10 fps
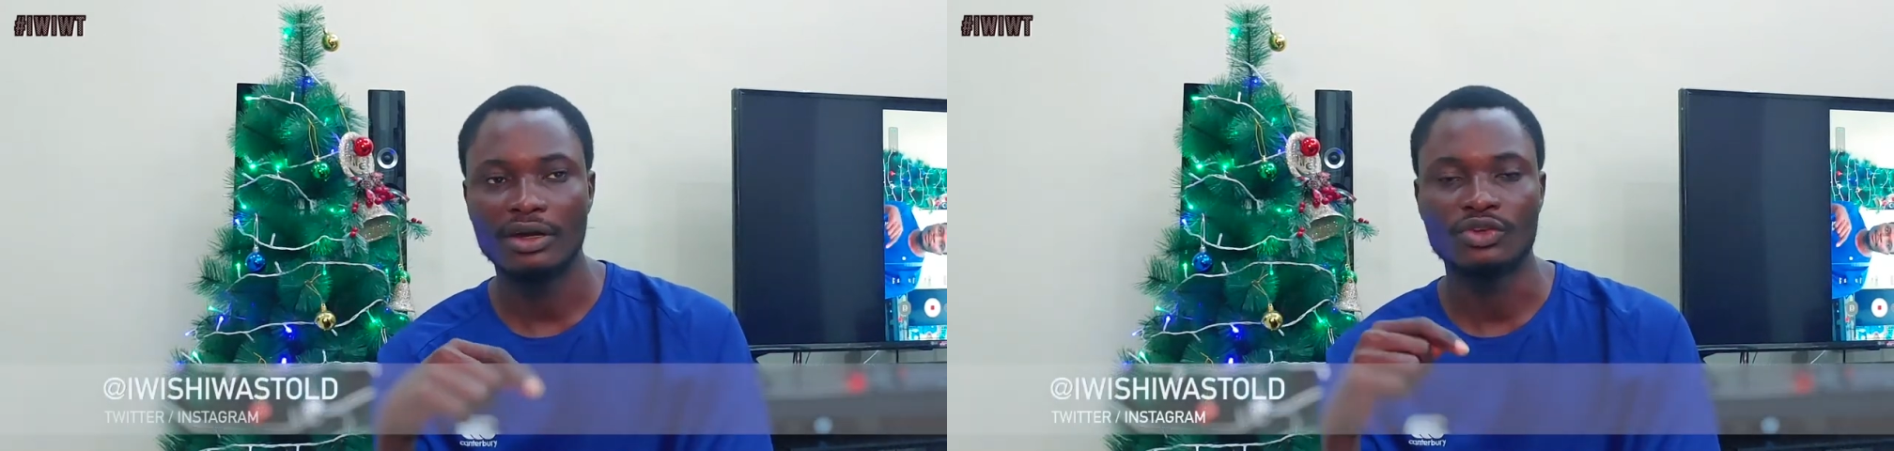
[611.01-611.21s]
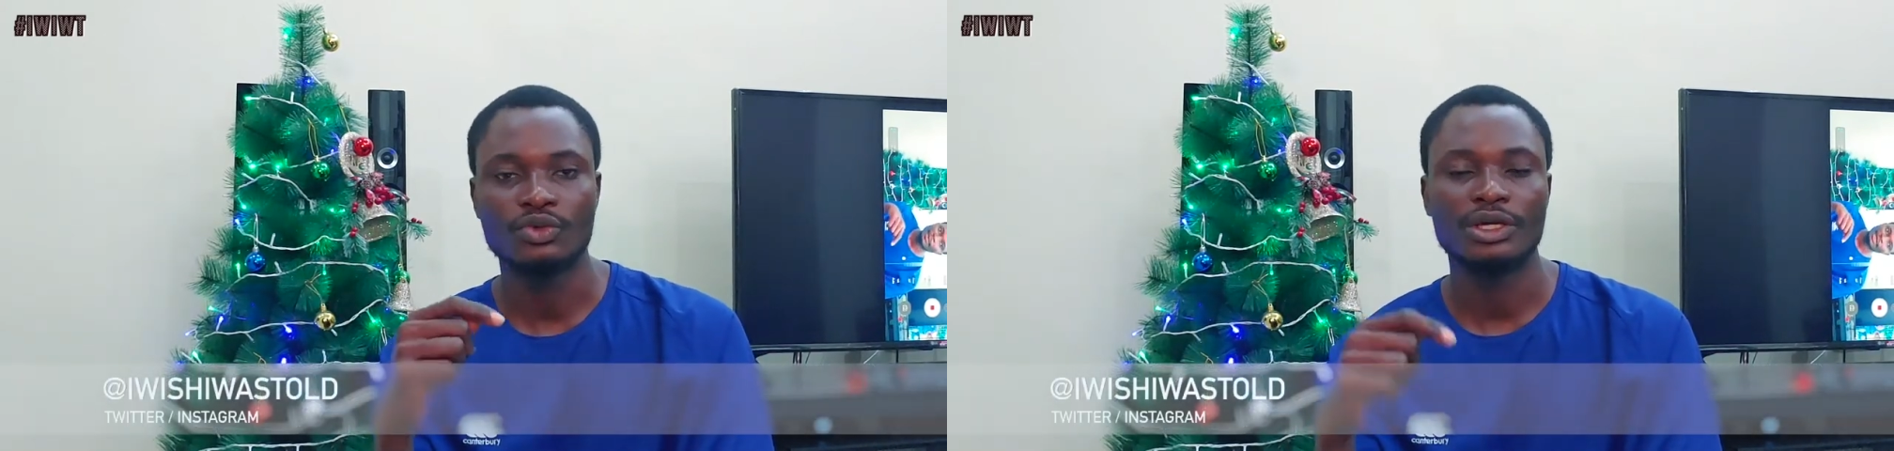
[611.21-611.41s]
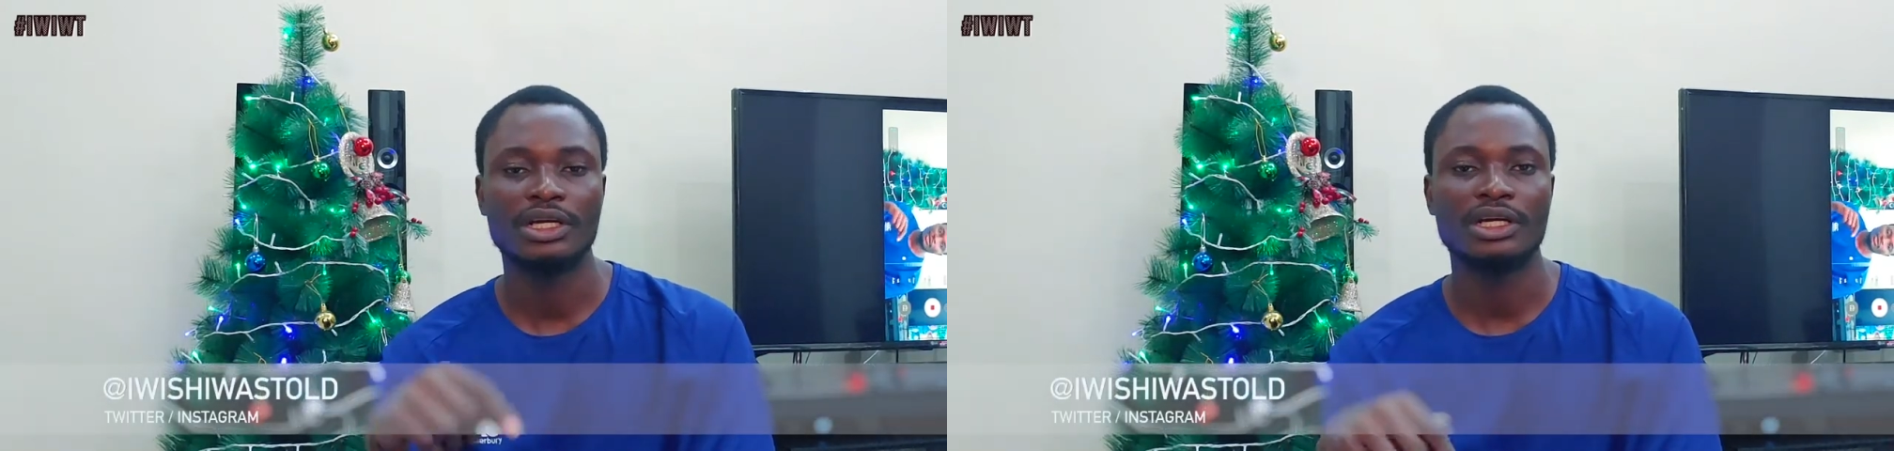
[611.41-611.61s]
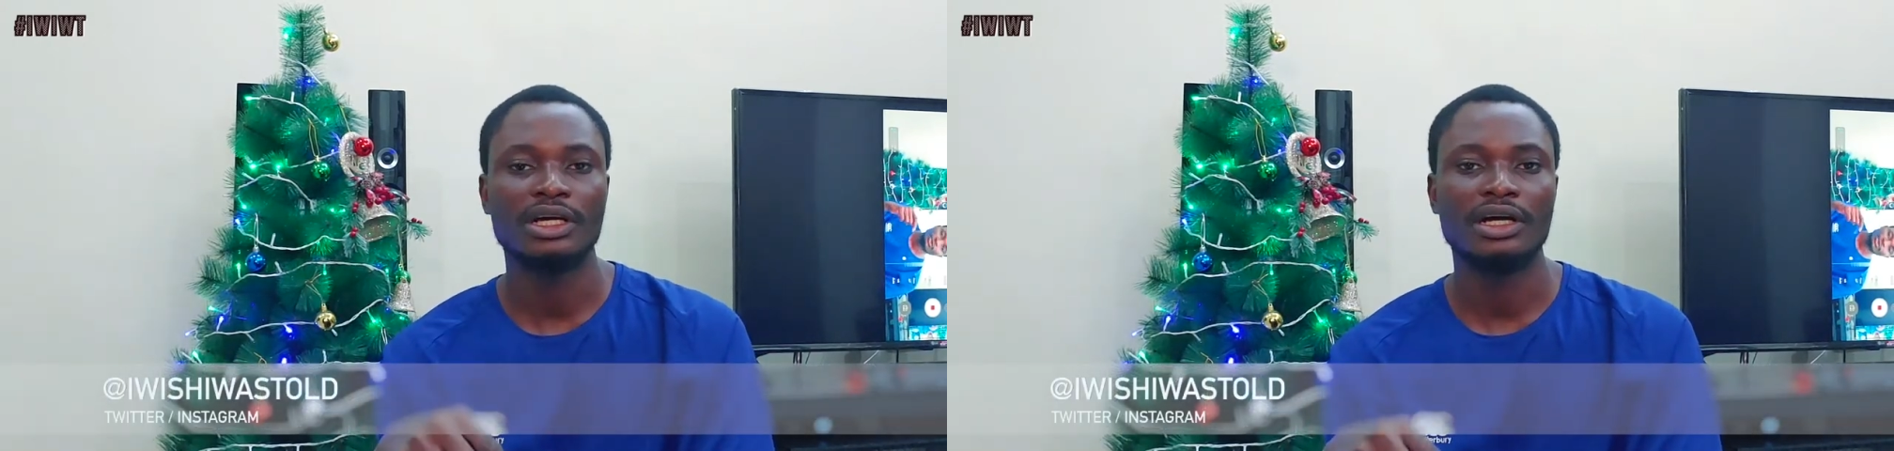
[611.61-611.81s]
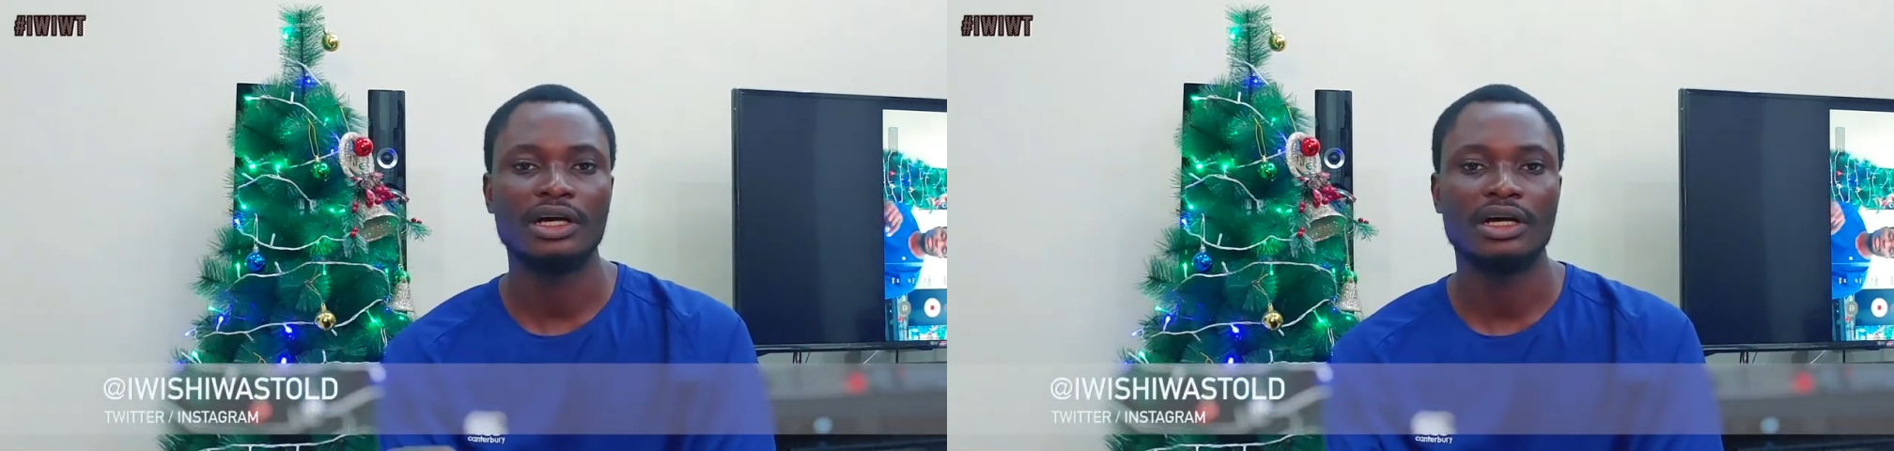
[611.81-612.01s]
Twitter
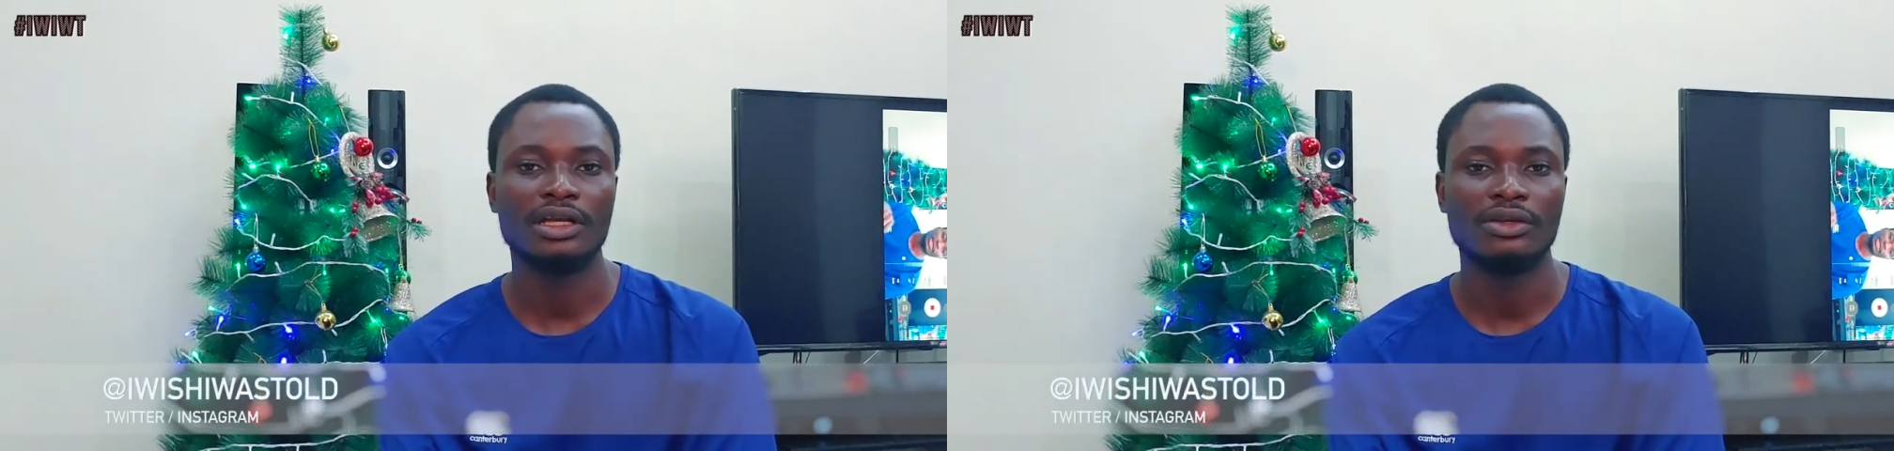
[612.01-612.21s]
and